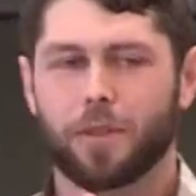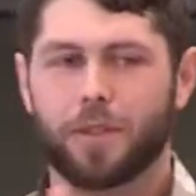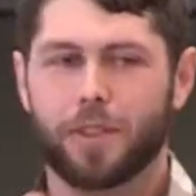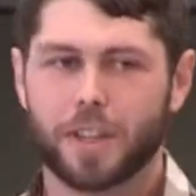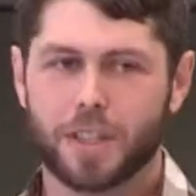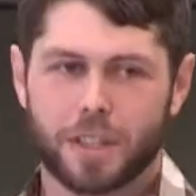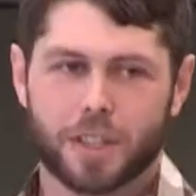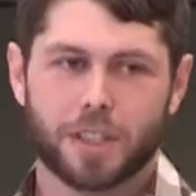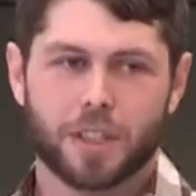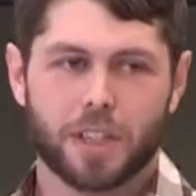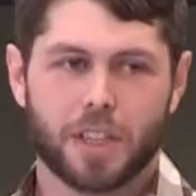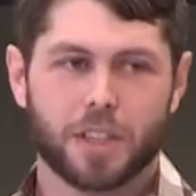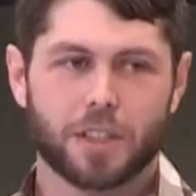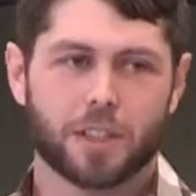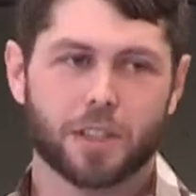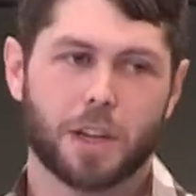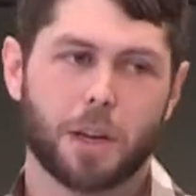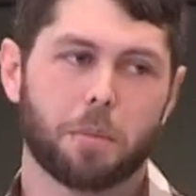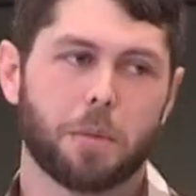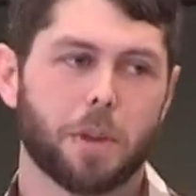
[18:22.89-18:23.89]
this
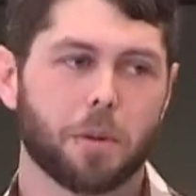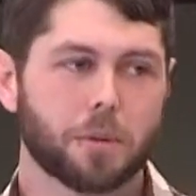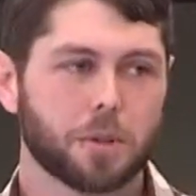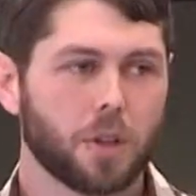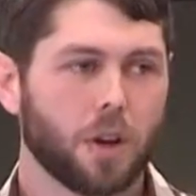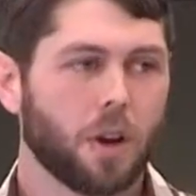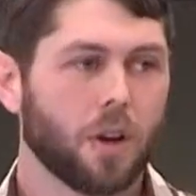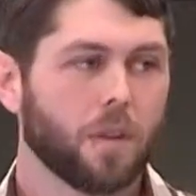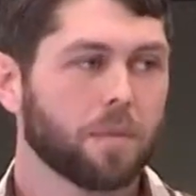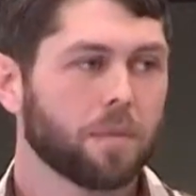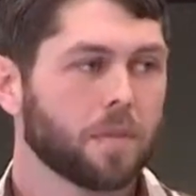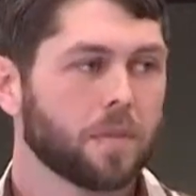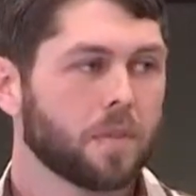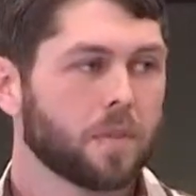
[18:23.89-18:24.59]
is going to be the result.